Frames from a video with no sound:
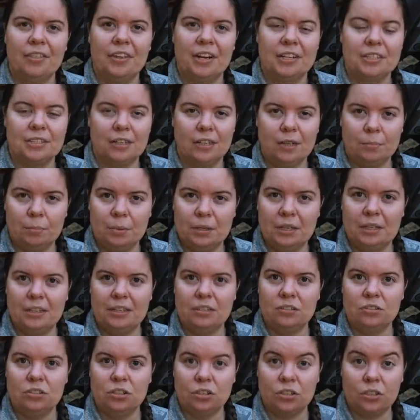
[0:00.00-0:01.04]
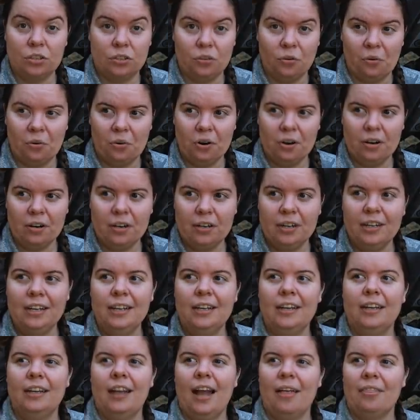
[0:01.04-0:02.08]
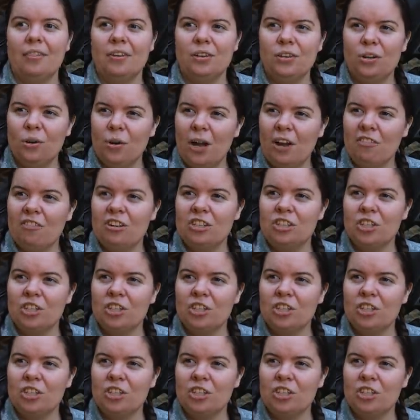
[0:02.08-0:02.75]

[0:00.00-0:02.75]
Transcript: and that it's going to be secure, and then you don't have to